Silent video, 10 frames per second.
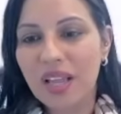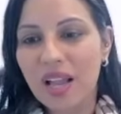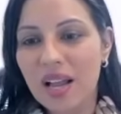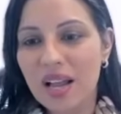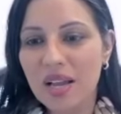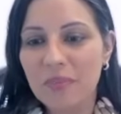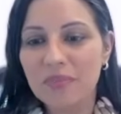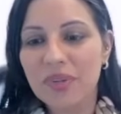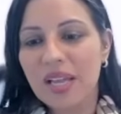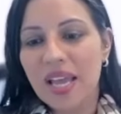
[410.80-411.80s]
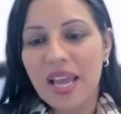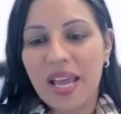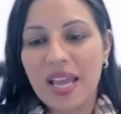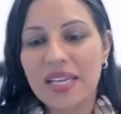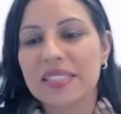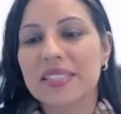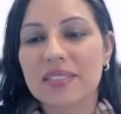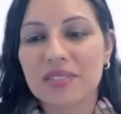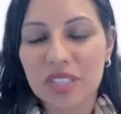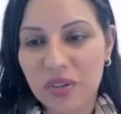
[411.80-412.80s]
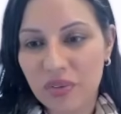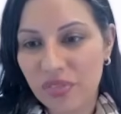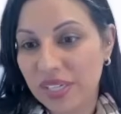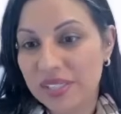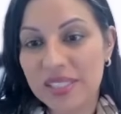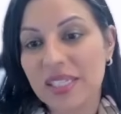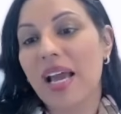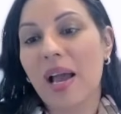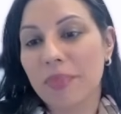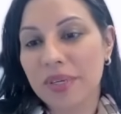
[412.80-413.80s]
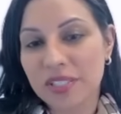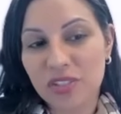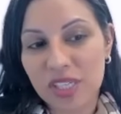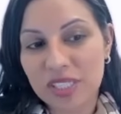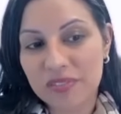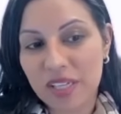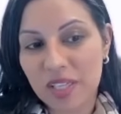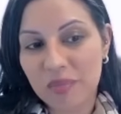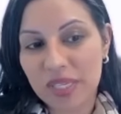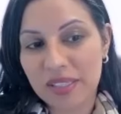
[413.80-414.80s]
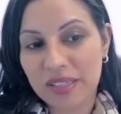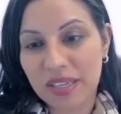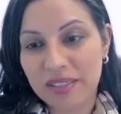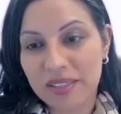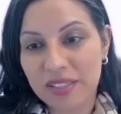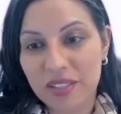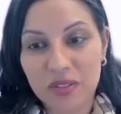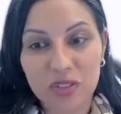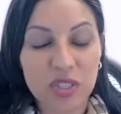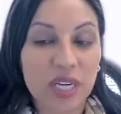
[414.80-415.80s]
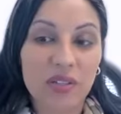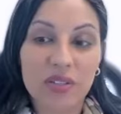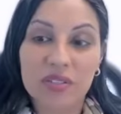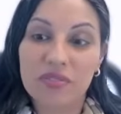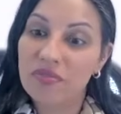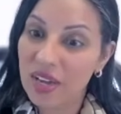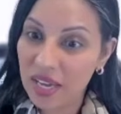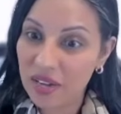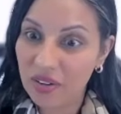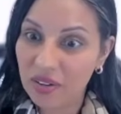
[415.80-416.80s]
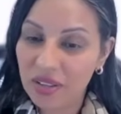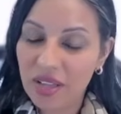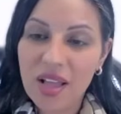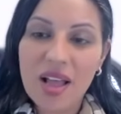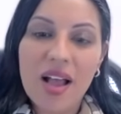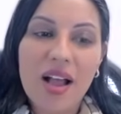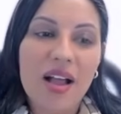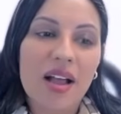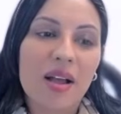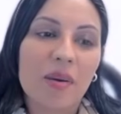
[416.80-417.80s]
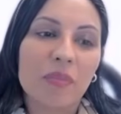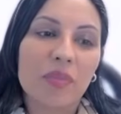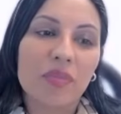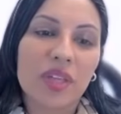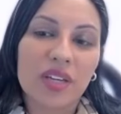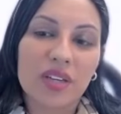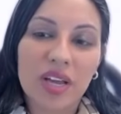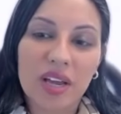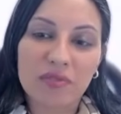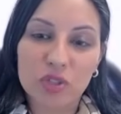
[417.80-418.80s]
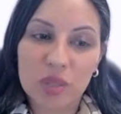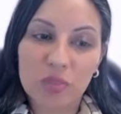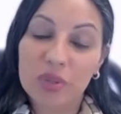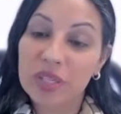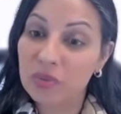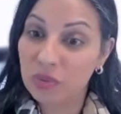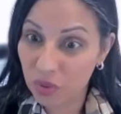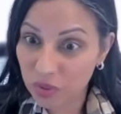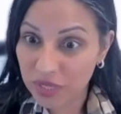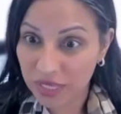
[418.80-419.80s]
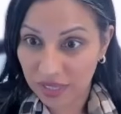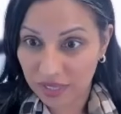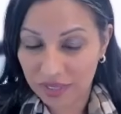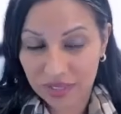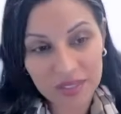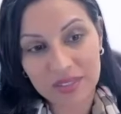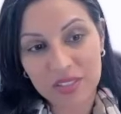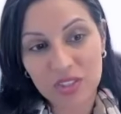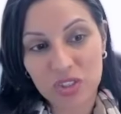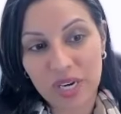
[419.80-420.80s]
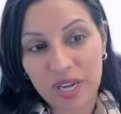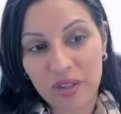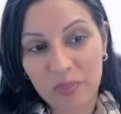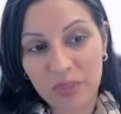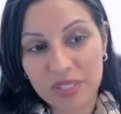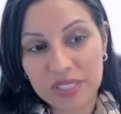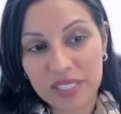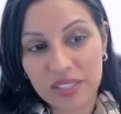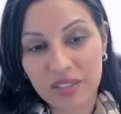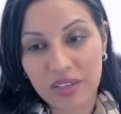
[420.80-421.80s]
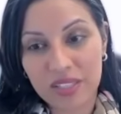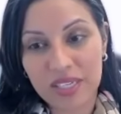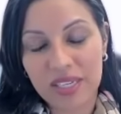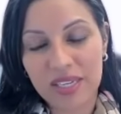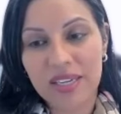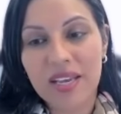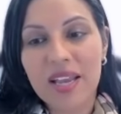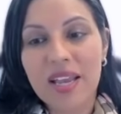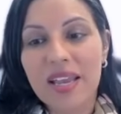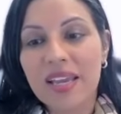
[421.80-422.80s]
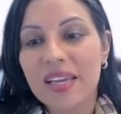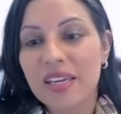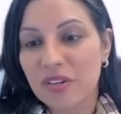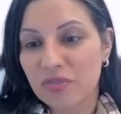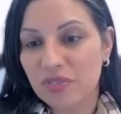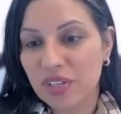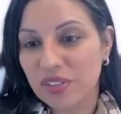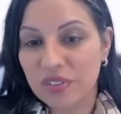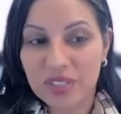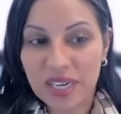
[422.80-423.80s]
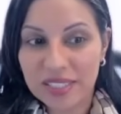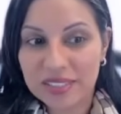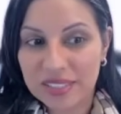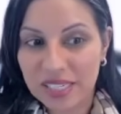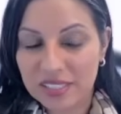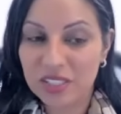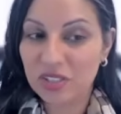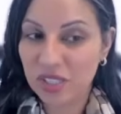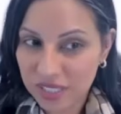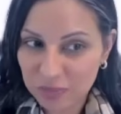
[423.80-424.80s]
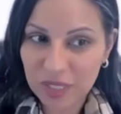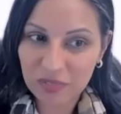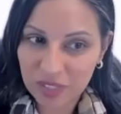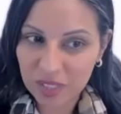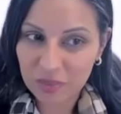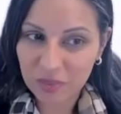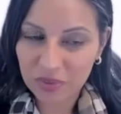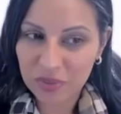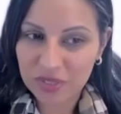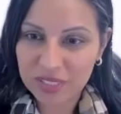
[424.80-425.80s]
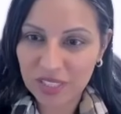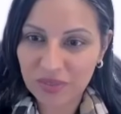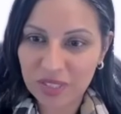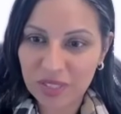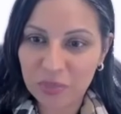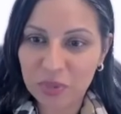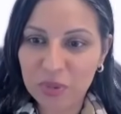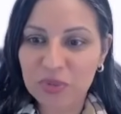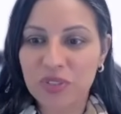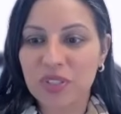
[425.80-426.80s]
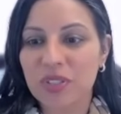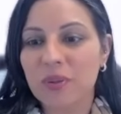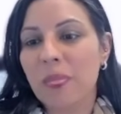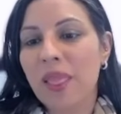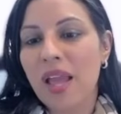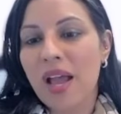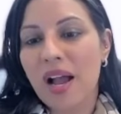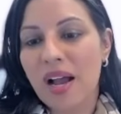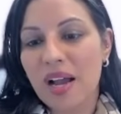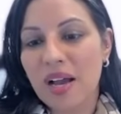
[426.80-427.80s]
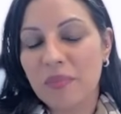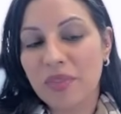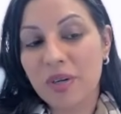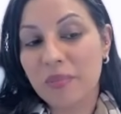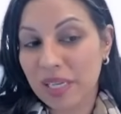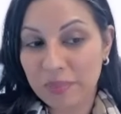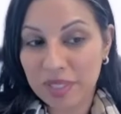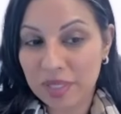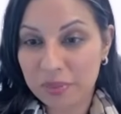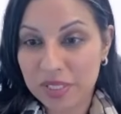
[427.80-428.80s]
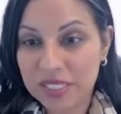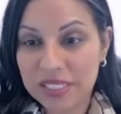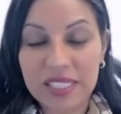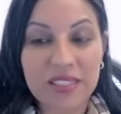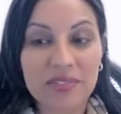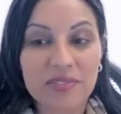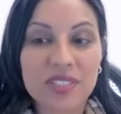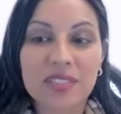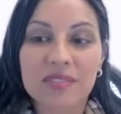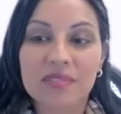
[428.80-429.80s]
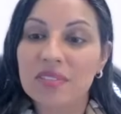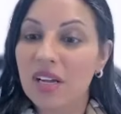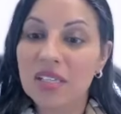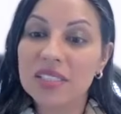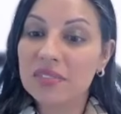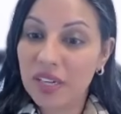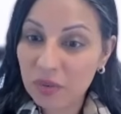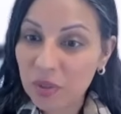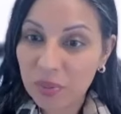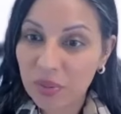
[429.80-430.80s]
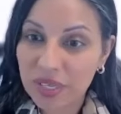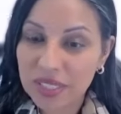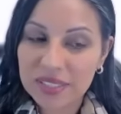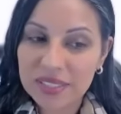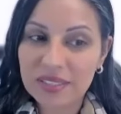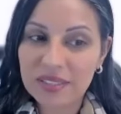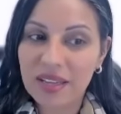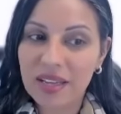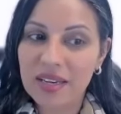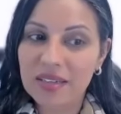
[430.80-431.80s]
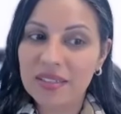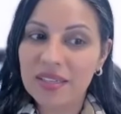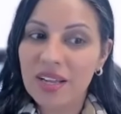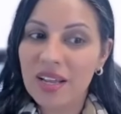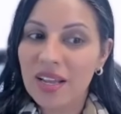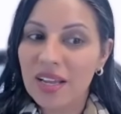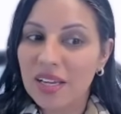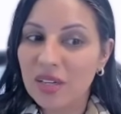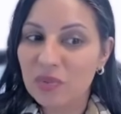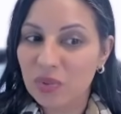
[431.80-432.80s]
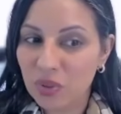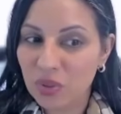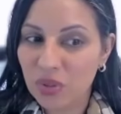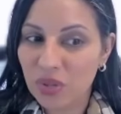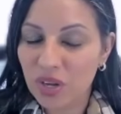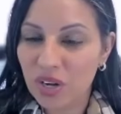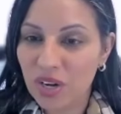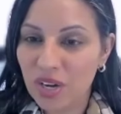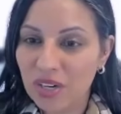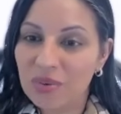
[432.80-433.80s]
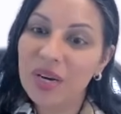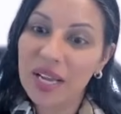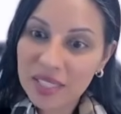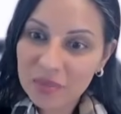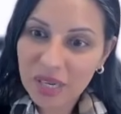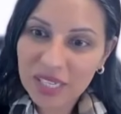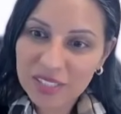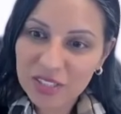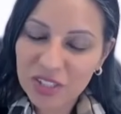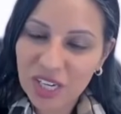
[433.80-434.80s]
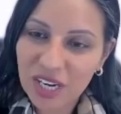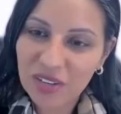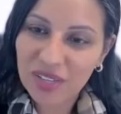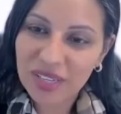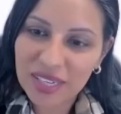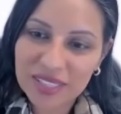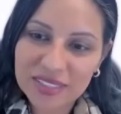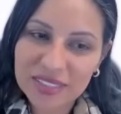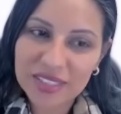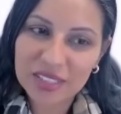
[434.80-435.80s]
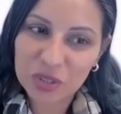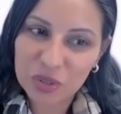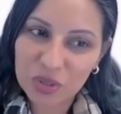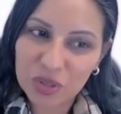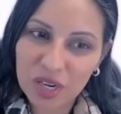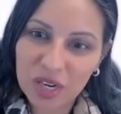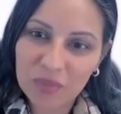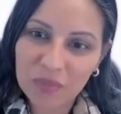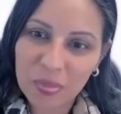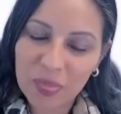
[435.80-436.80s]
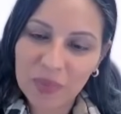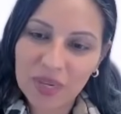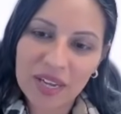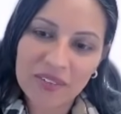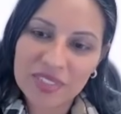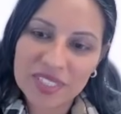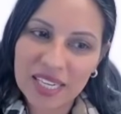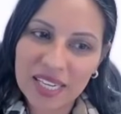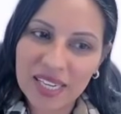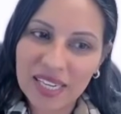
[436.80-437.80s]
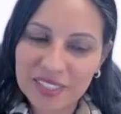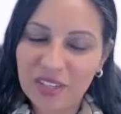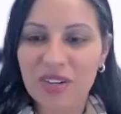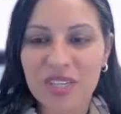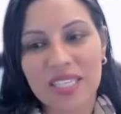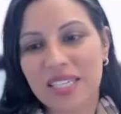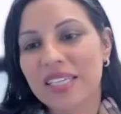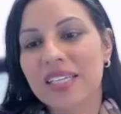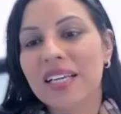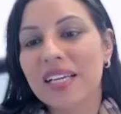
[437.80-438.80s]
And things can happen in drug development, like the clinical trial could fail. They could have trouble enrolling in this trial, particularly if in the United States the drug is available through accelerated approval. There may be a perceived loss of equipoise to then enroll on a randomized trial against a control arm when FDA has already